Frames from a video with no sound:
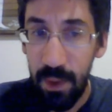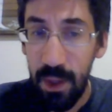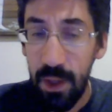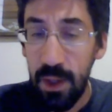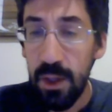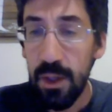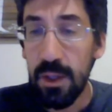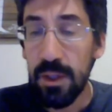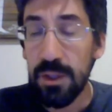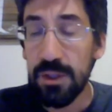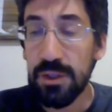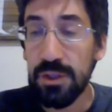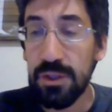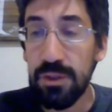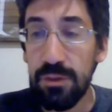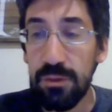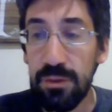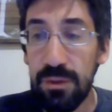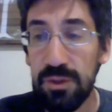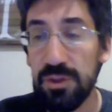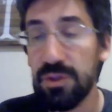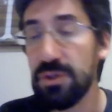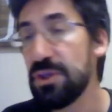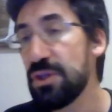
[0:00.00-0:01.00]
So
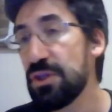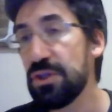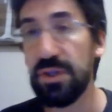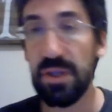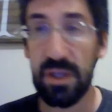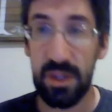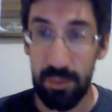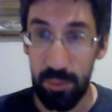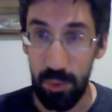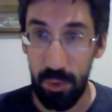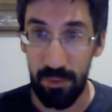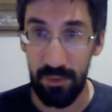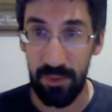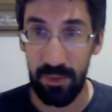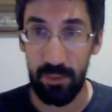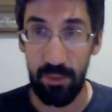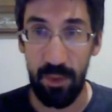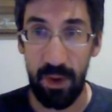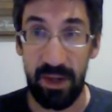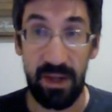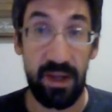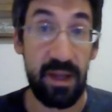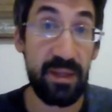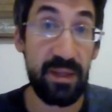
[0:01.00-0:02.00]
there's no such thing as perfect
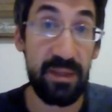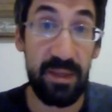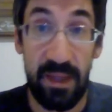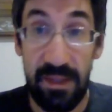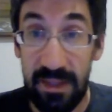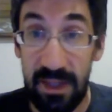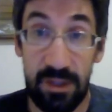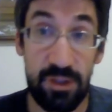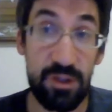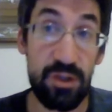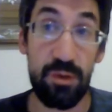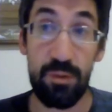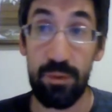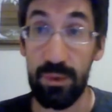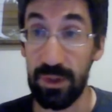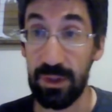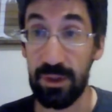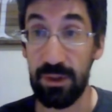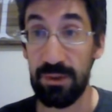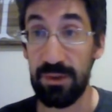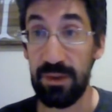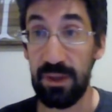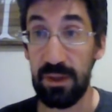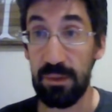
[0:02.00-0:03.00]
writing, and that's actually a really
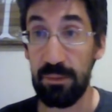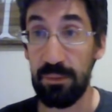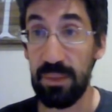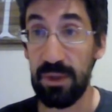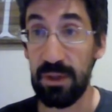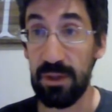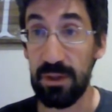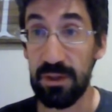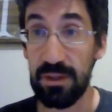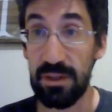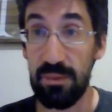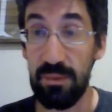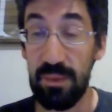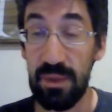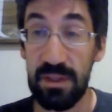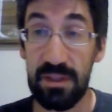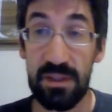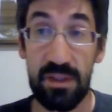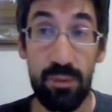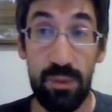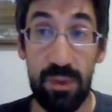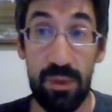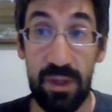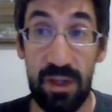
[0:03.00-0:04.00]
good thing, because it means that
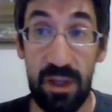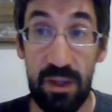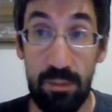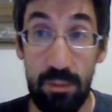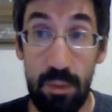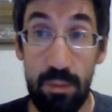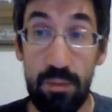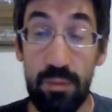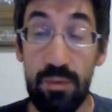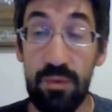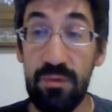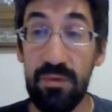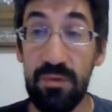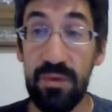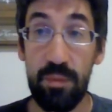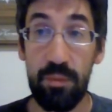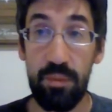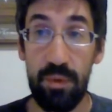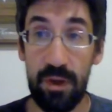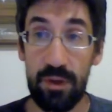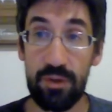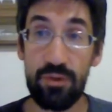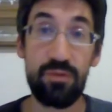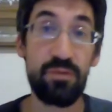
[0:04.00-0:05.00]
we can remove the
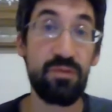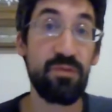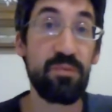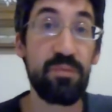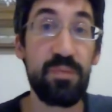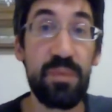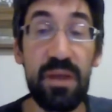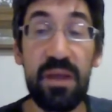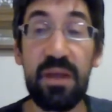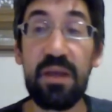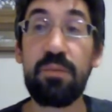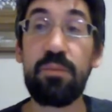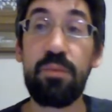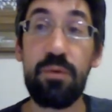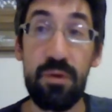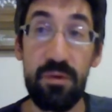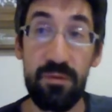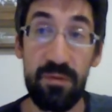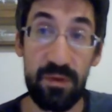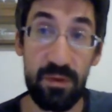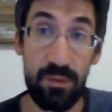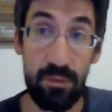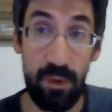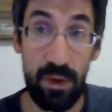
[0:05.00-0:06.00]
pressure of being
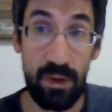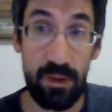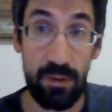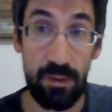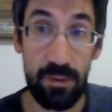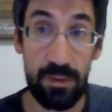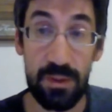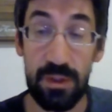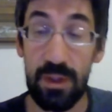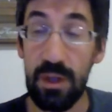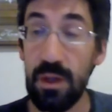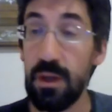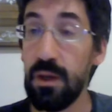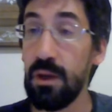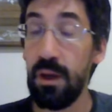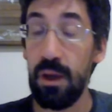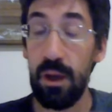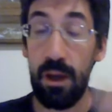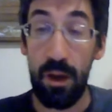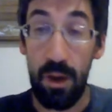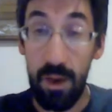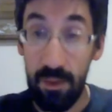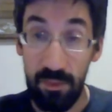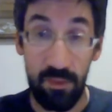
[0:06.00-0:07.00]
perfect writers
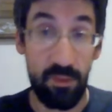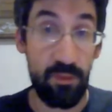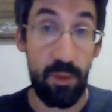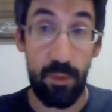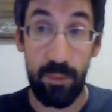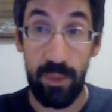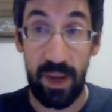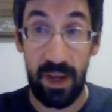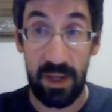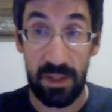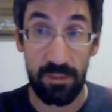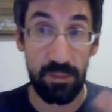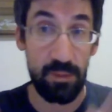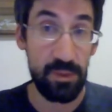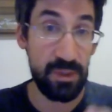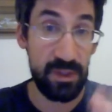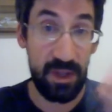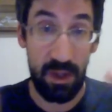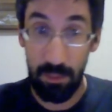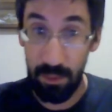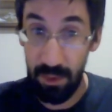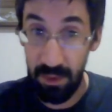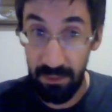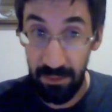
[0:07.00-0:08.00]
off of our backs, and we just get
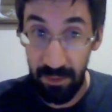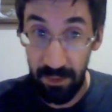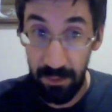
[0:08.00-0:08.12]
rid of it.